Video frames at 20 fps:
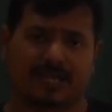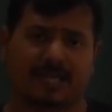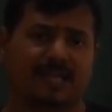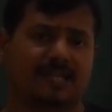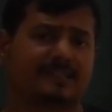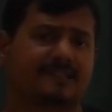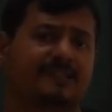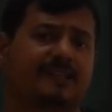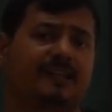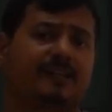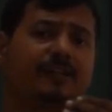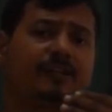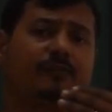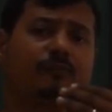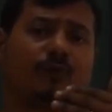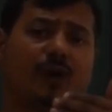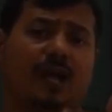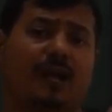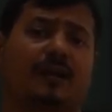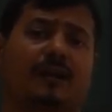
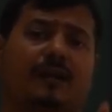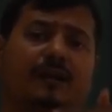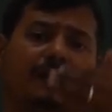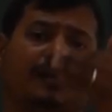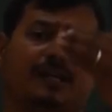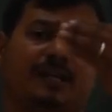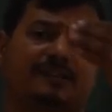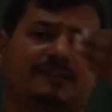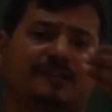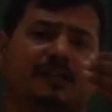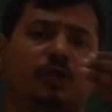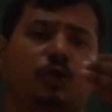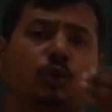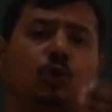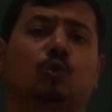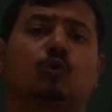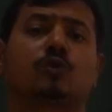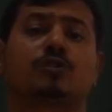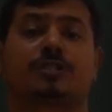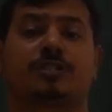SN1 is a
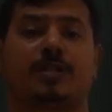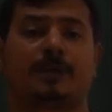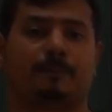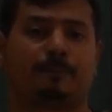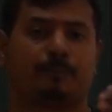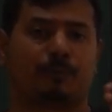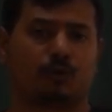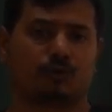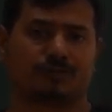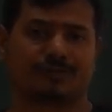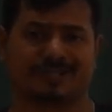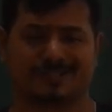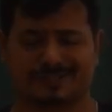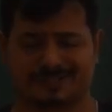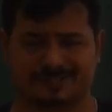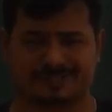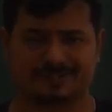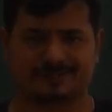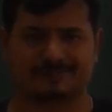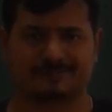two-step
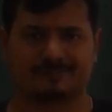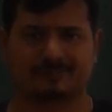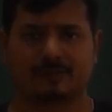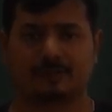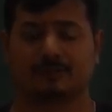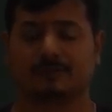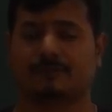process.